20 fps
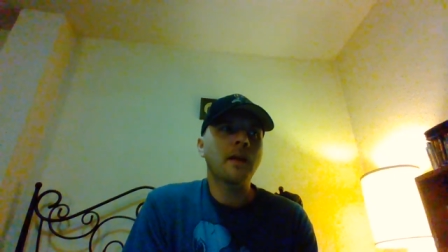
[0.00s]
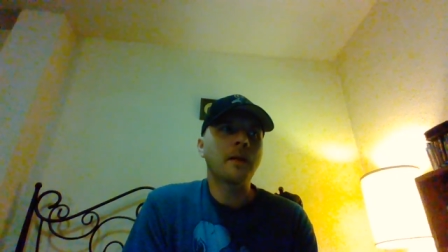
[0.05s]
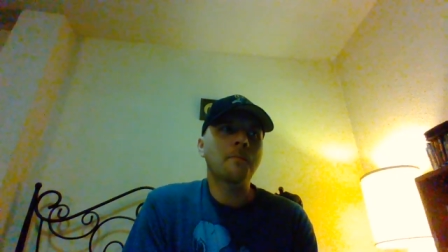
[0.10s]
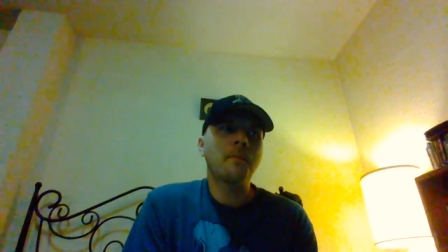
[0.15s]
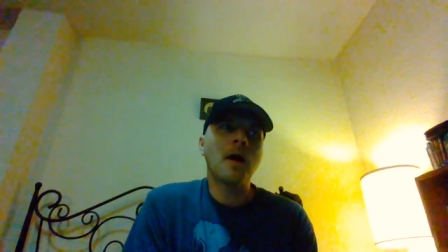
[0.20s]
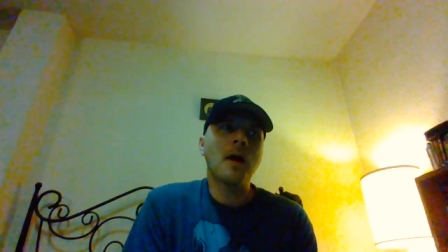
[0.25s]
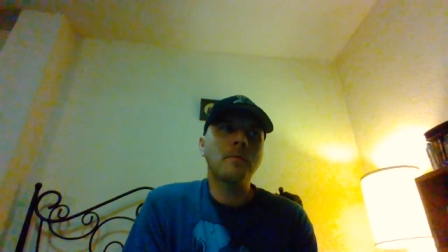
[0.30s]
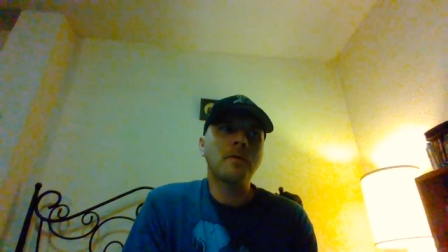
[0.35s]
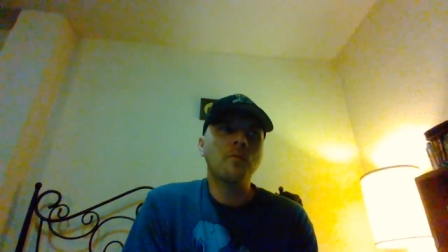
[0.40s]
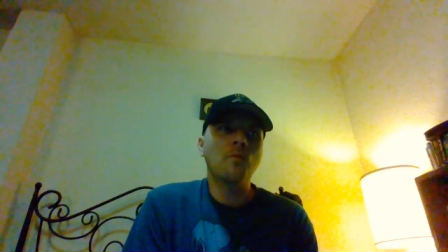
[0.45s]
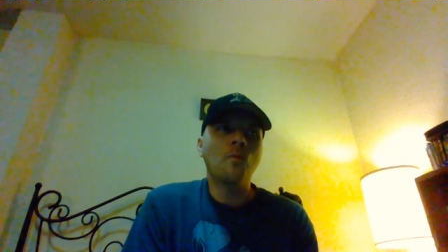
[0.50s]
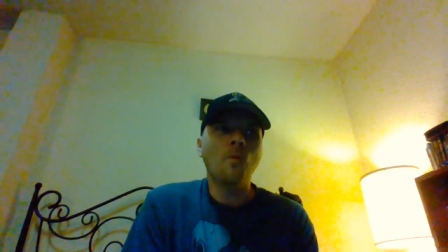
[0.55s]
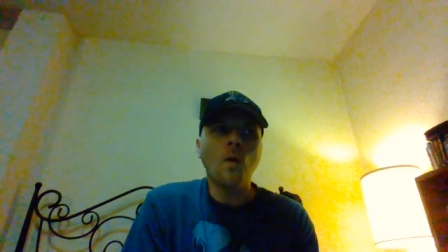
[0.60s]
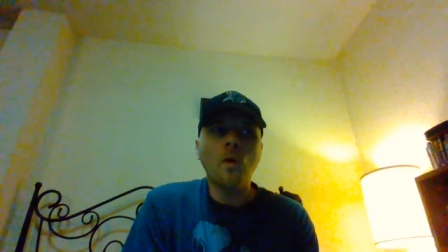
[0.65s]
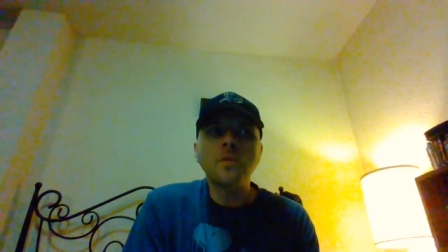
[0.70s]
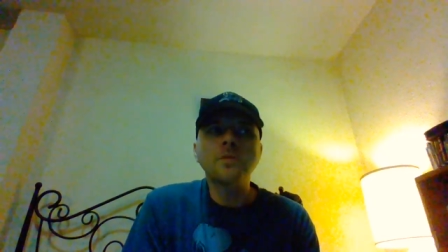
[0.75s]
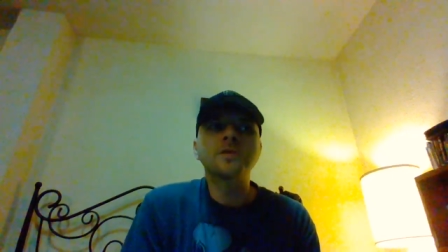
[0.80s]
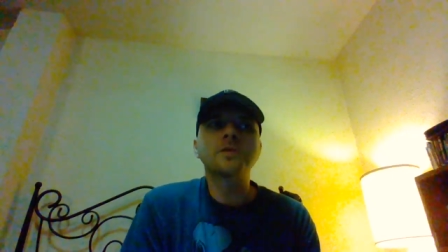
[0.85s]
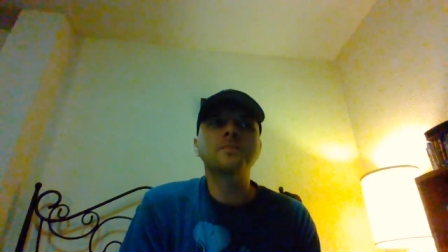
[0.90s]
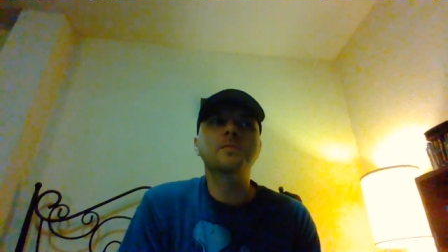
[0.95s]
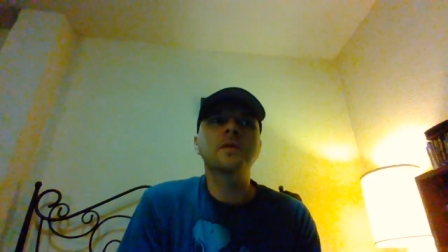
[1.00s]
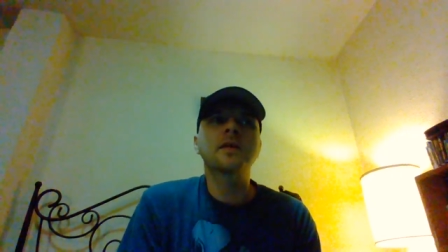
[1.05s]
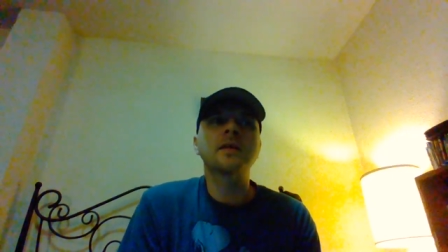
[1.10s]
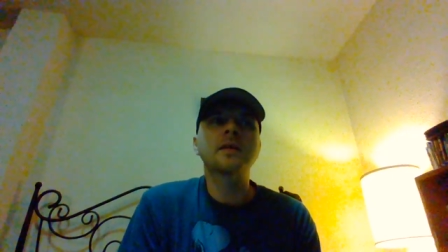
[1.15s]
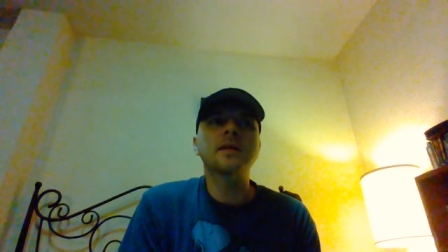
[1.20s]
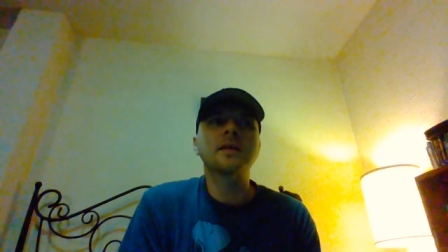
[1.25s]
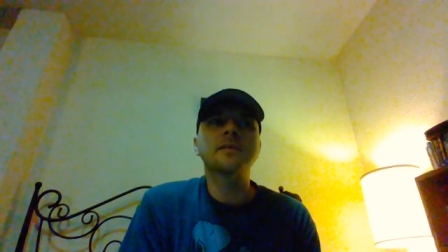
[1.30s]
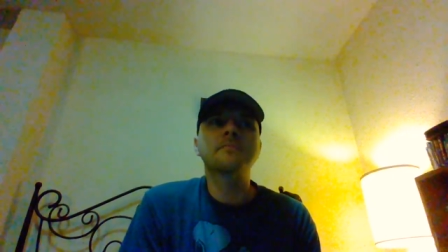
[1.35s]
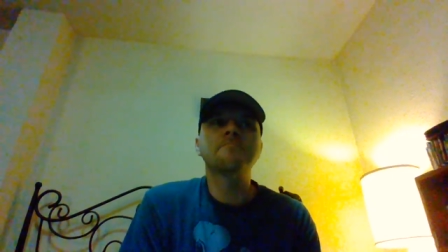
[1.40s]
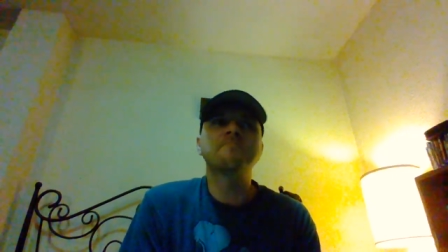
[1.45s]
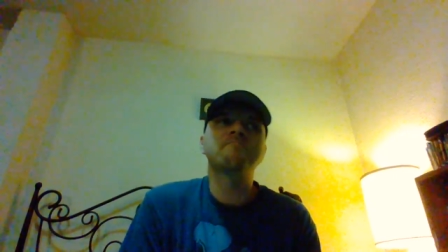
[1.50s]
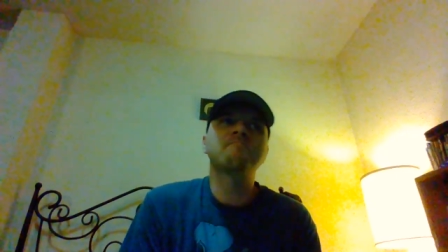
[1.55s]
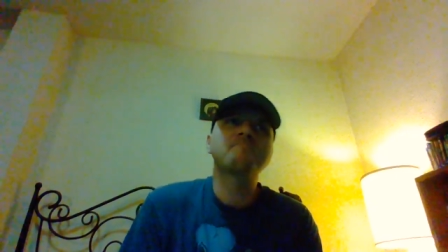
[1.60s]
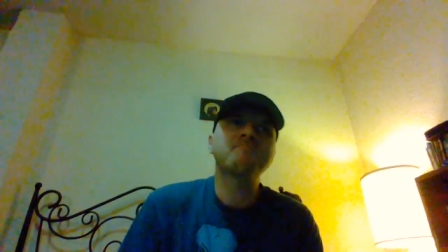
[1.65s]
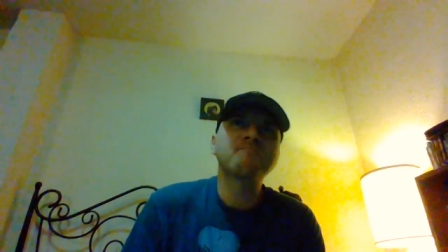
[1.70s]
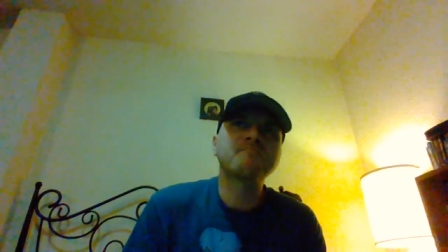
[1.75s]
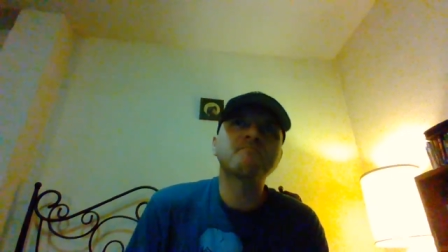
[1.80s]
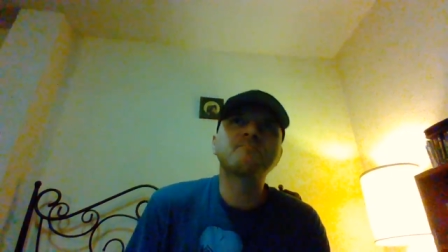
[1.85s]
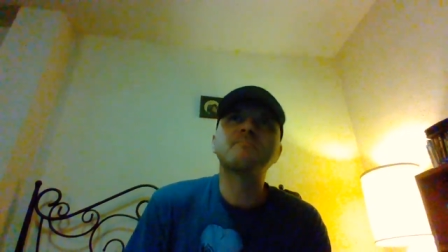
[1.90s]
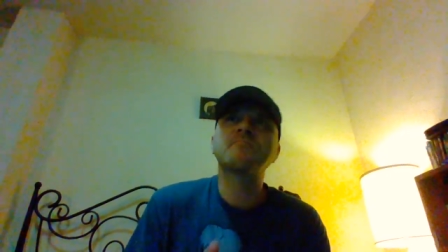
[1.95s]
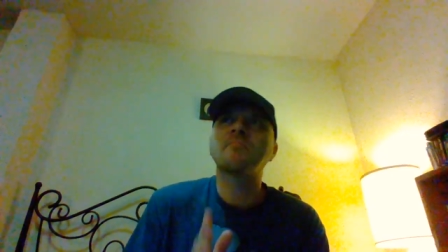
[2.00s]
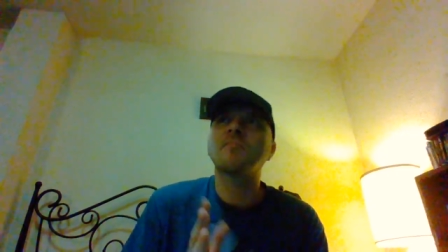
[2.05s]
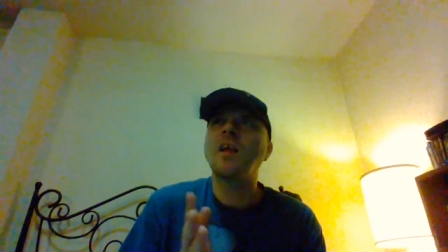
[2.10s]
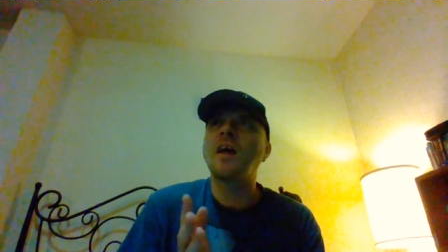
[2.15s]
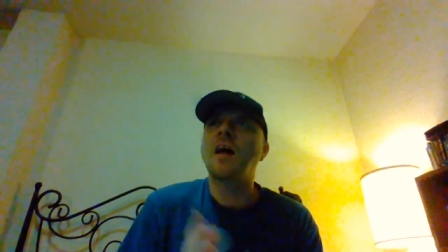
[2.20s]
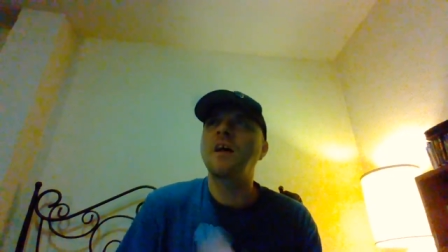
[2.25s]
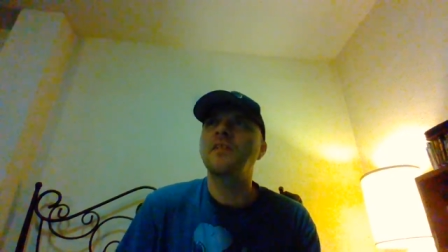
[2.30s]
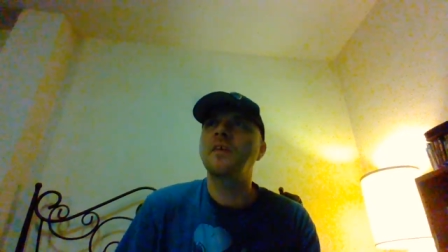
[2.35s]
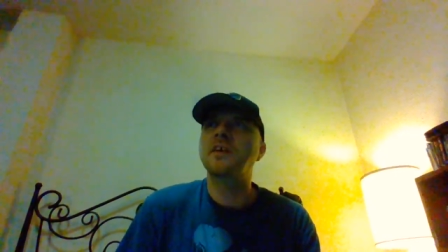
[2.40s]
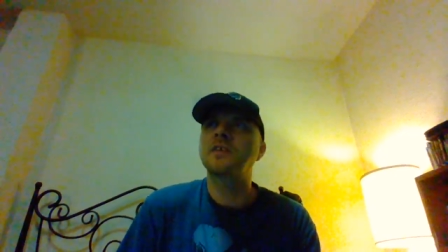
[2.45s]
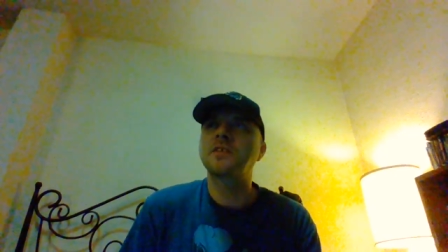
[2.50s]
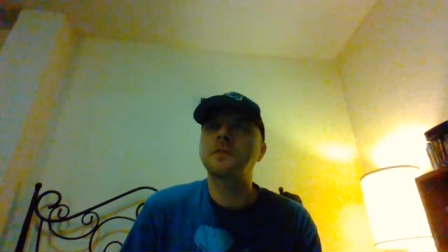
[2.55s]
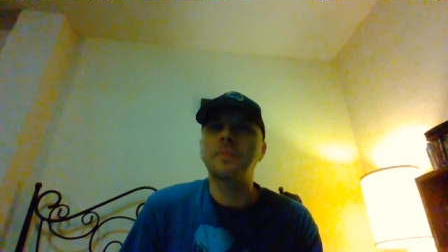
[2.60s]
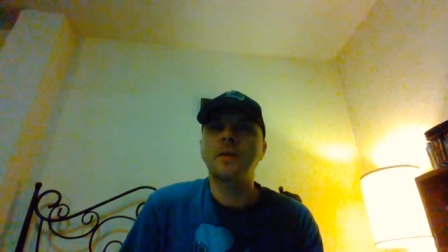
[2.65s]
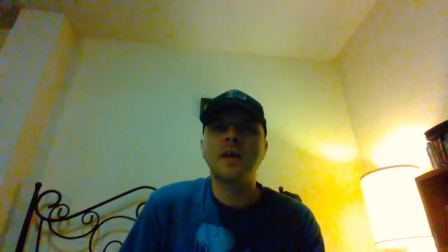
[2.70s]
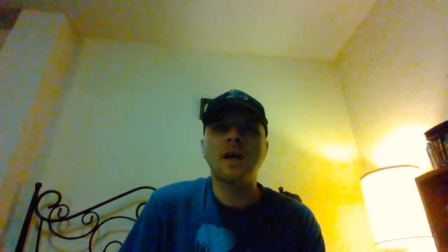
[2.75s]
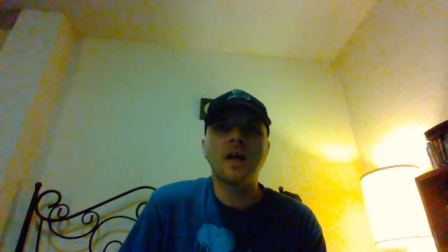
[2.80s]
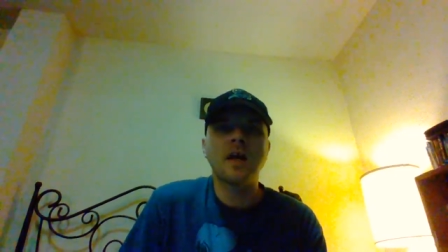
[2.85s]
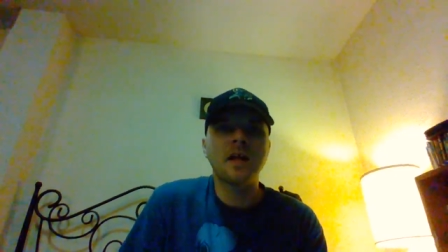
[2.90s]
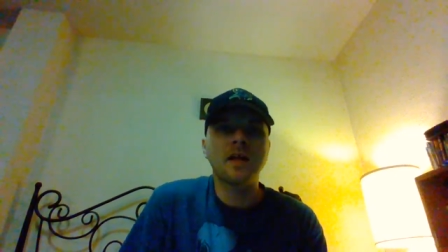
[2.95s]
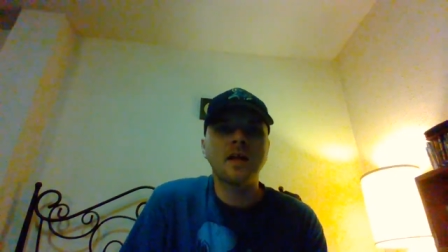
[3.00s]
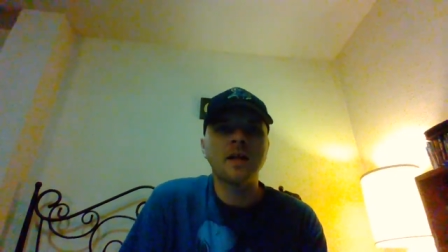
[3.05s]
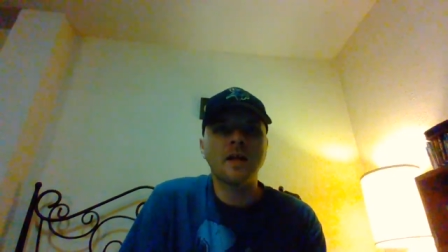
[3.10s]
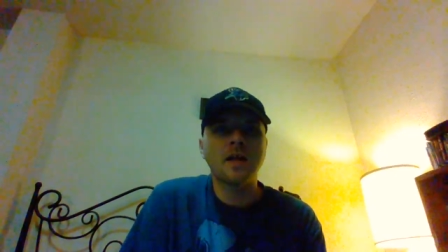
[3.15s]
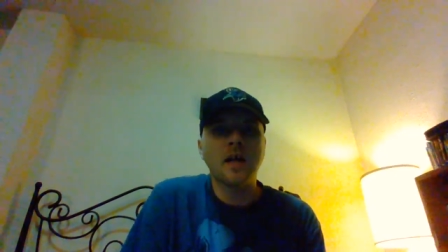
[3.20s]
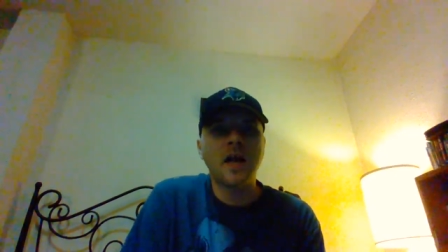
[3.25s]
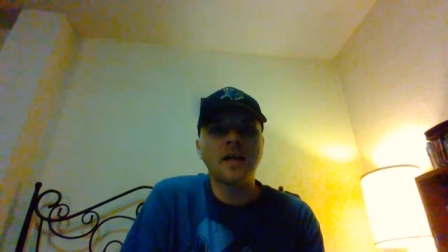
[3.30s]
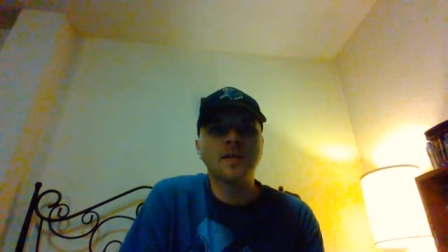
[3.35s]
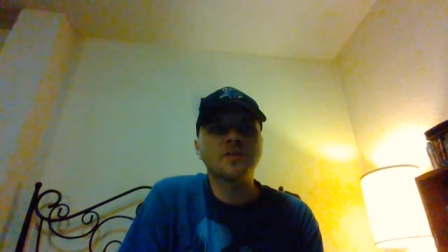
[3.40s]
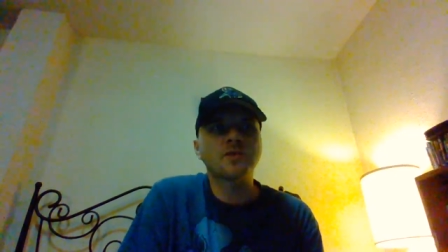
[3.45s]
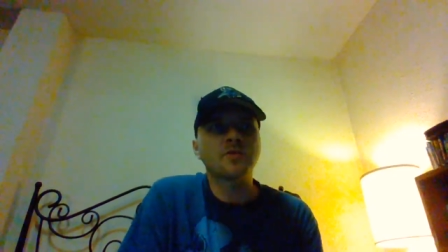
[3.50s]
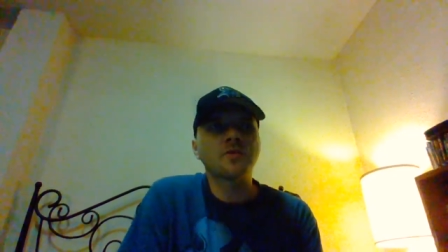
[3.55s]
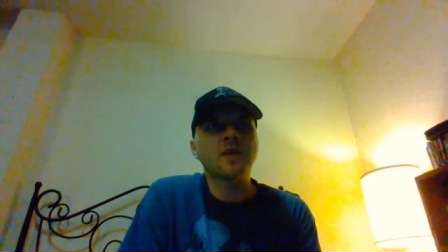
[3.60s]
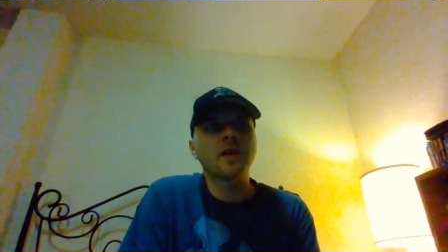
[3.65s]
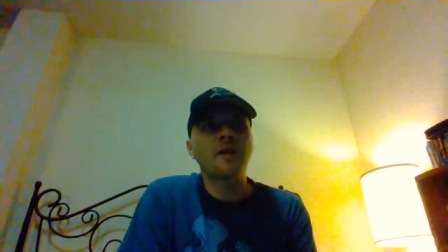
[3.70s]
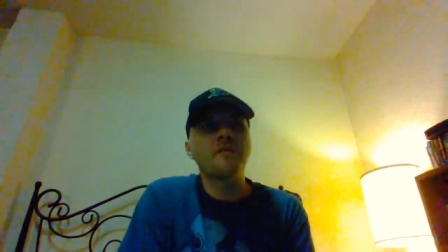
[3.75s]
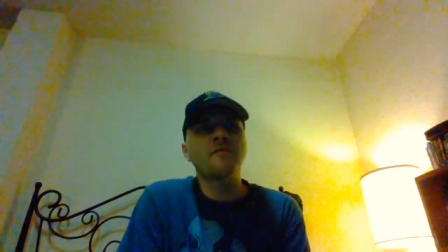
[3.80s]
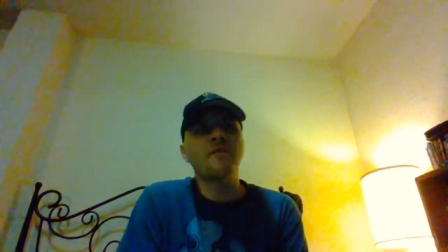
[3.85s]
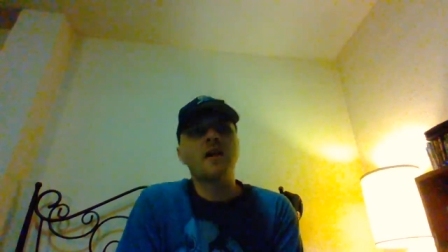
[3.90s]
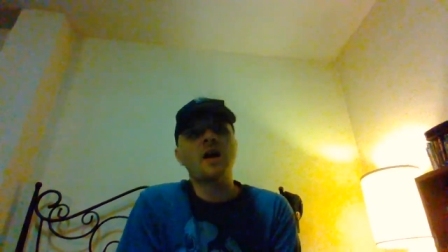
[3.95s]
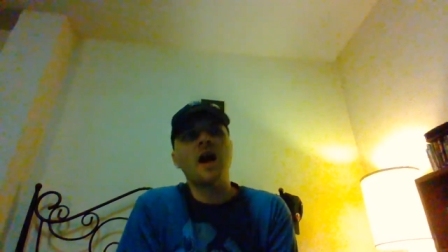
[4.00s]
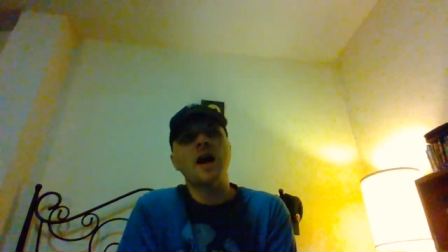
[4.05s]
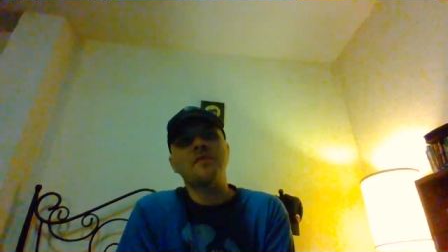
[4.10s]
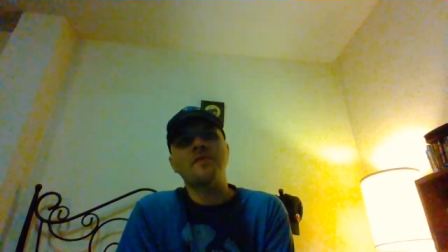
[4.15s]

They probably won't, but I think it's going to be a high-scoring affair.